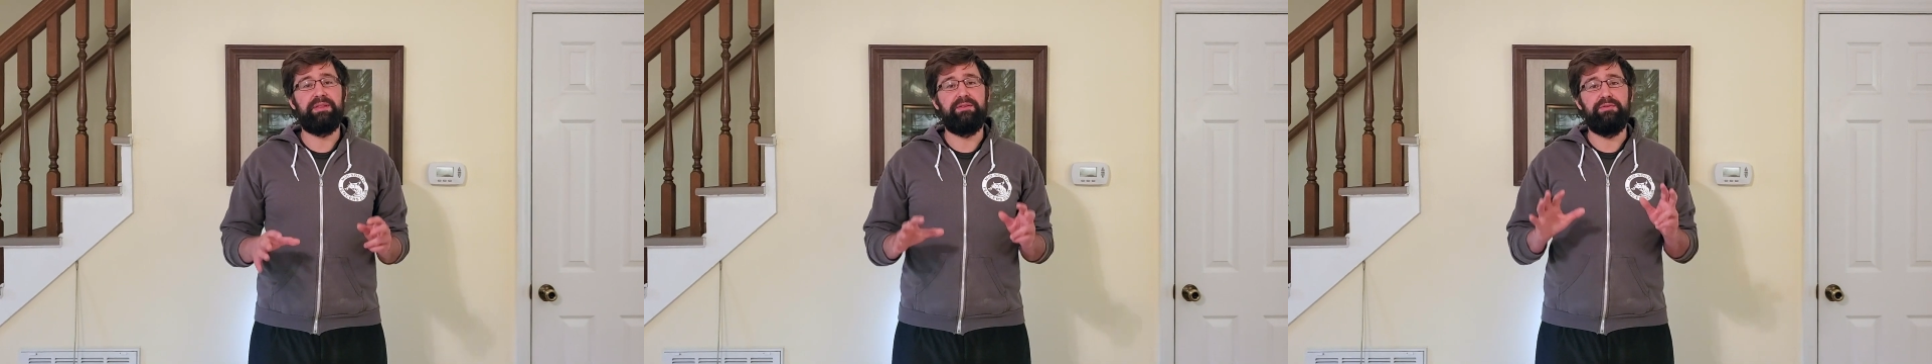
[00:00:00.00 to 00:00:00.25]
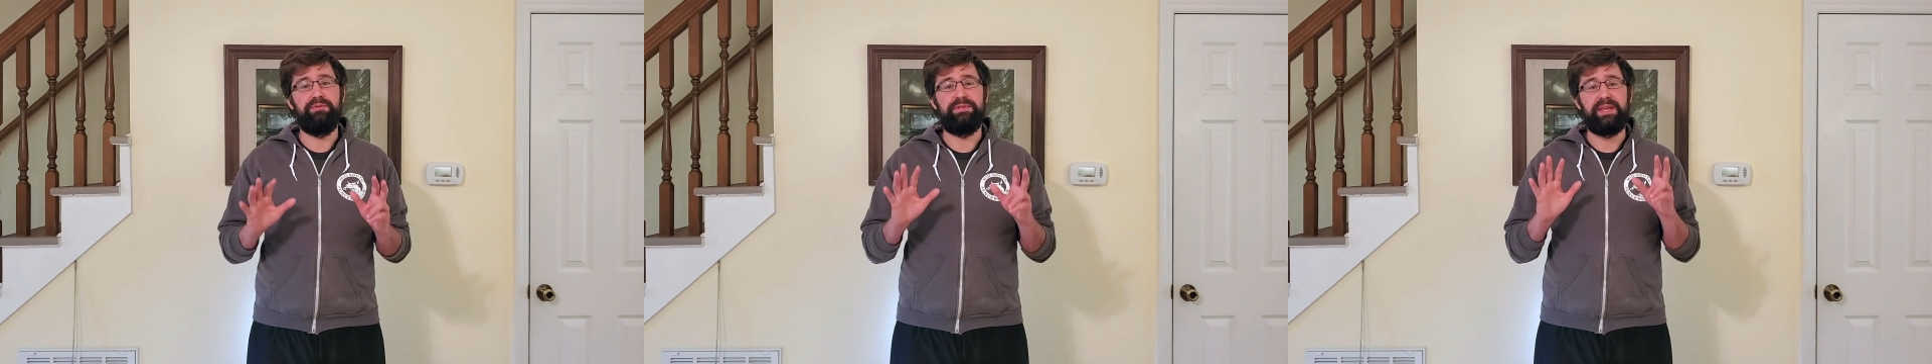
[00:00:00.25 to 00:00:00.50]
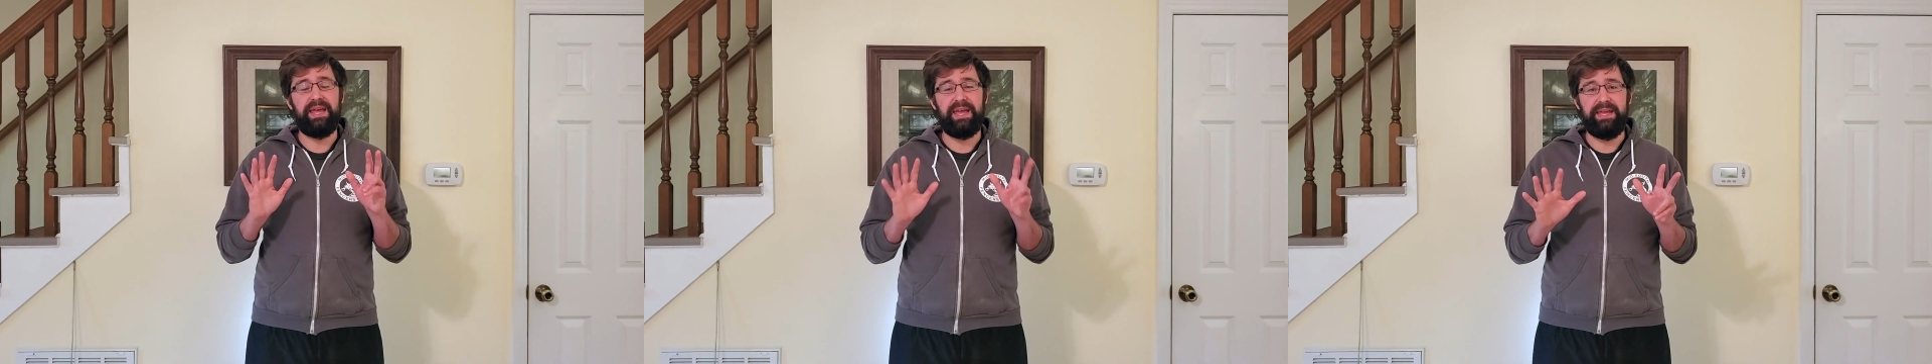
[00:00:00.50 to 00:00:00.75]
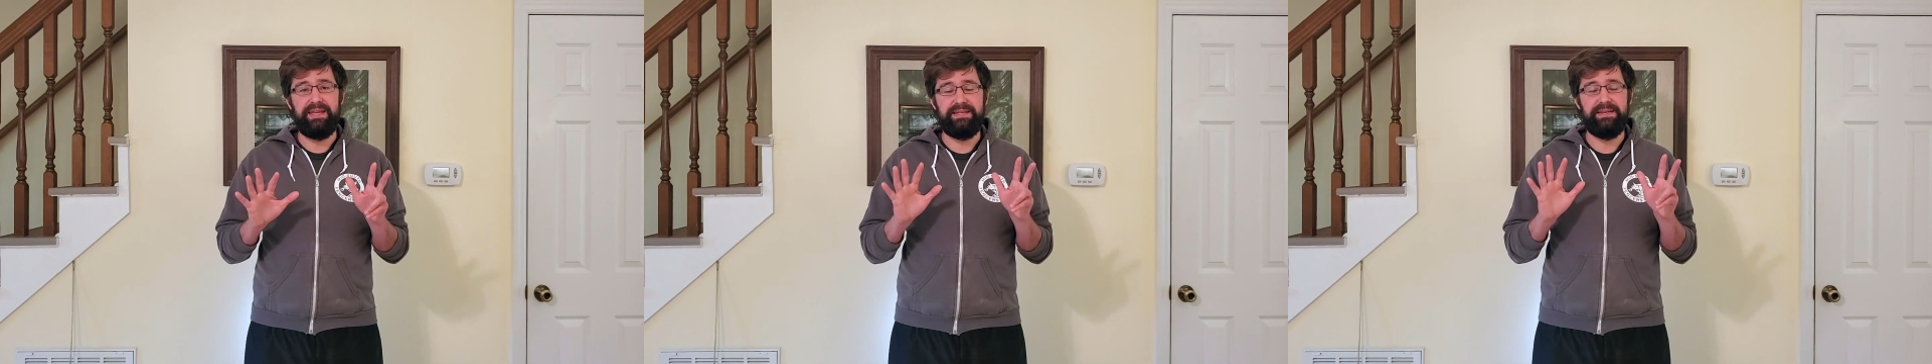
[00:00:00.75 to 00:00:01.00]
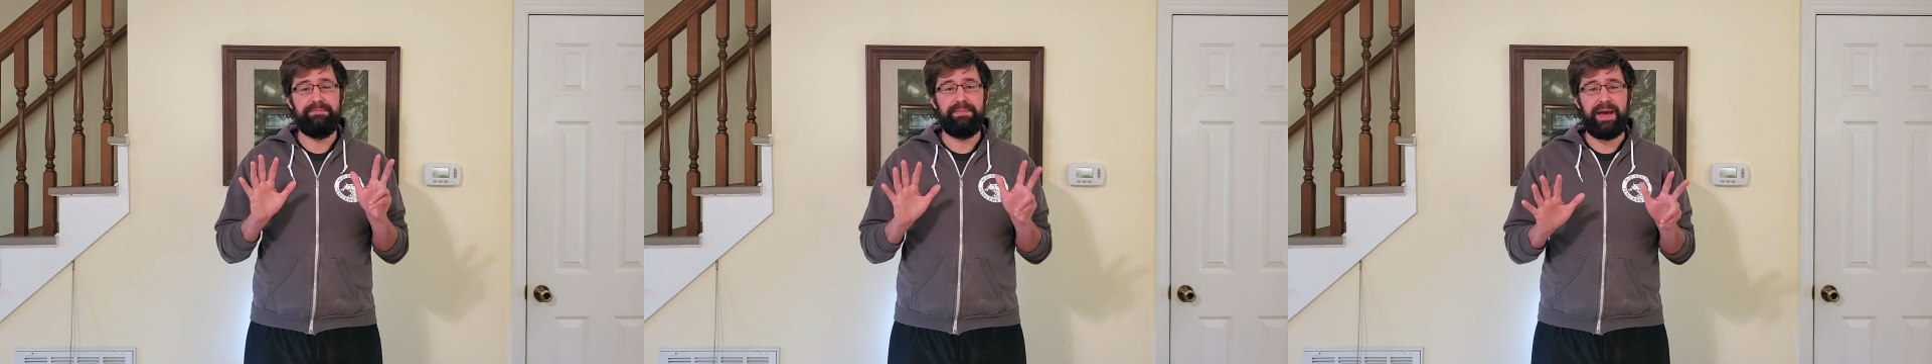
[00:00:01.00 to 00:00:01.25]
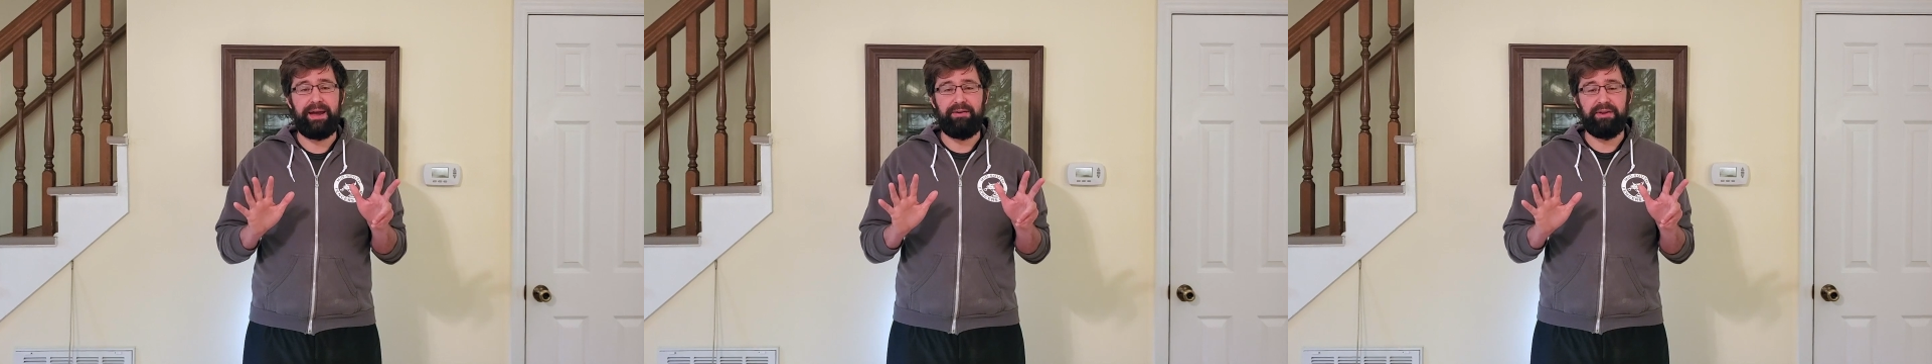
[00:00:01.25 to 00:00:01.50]
use 8
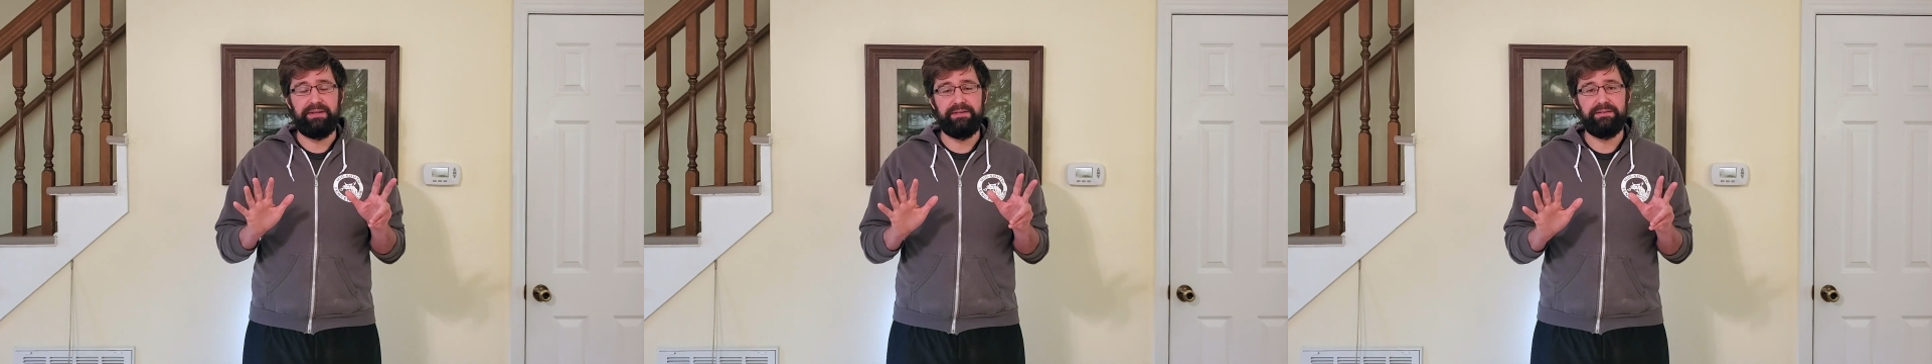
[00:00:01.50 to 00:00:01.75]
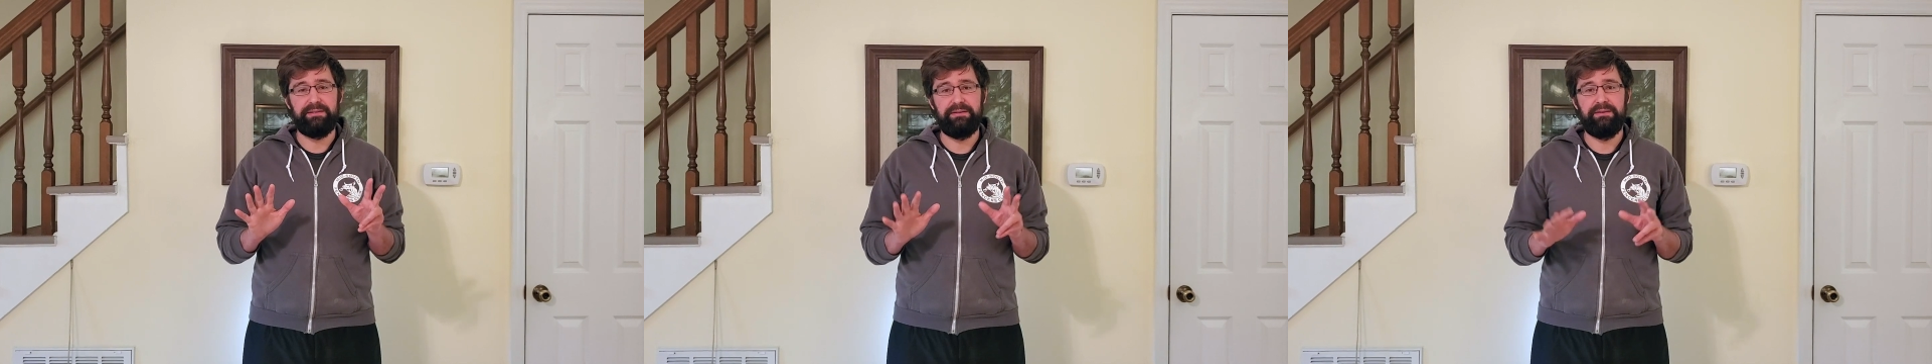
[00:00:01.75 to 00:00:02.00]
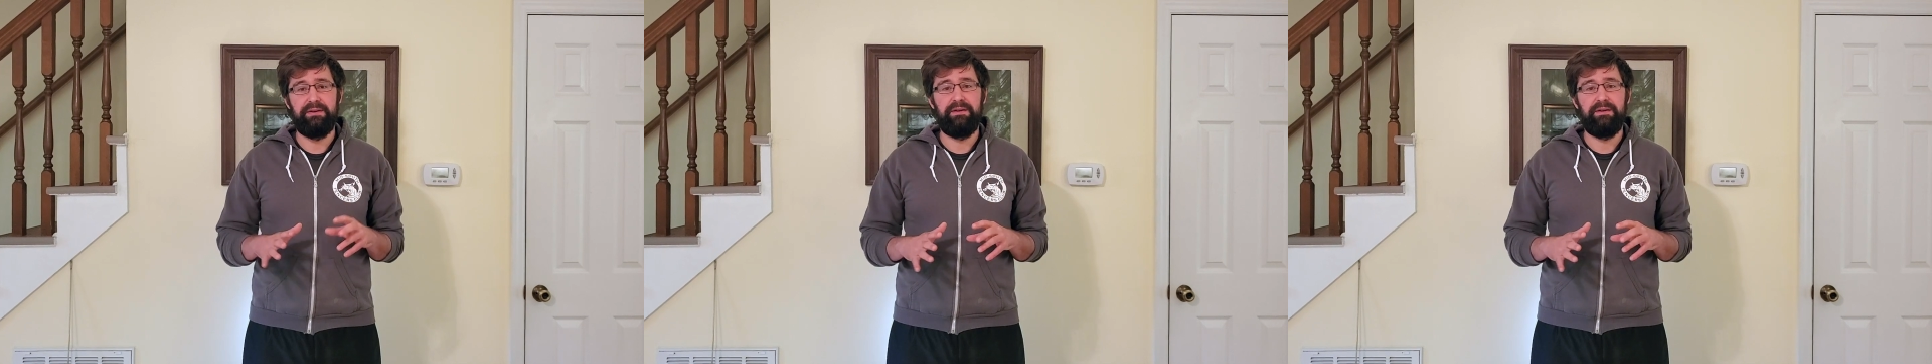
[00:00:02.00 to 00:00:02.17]
parries.